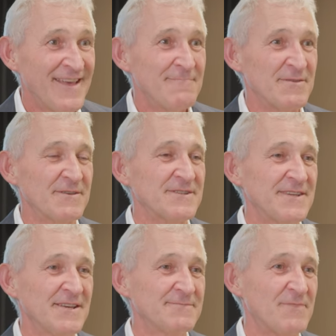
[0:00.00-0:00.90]
but the
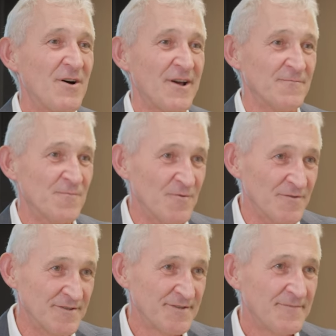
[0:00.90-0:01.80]
steel's behind
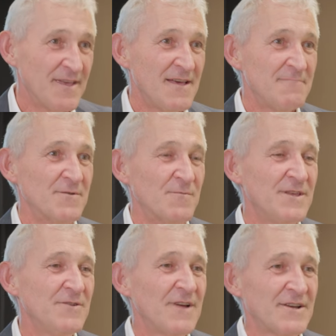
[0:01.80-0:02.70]
walls. But
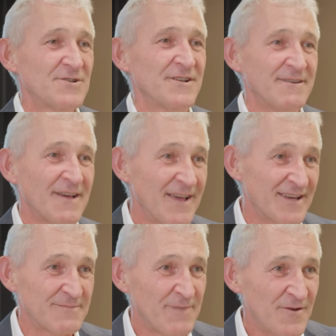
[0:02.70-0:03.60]
when you actually
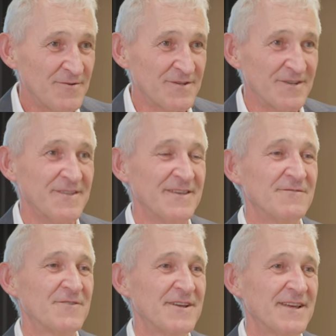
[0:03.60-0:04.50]
expose it, and then
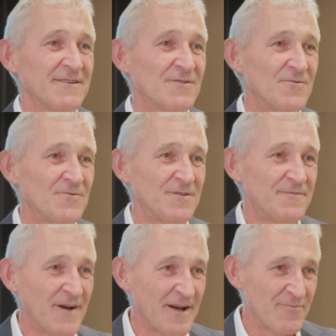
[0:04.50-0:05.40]
you've got to get all the
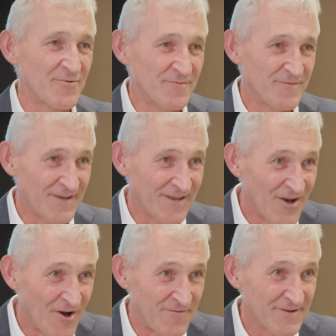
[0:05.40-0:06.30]
fireproofing
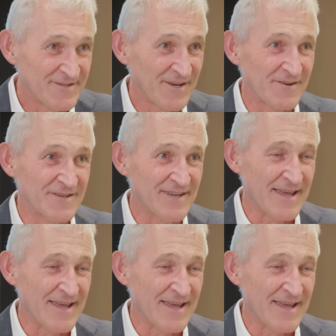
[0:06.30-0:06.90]
off it, so you've got to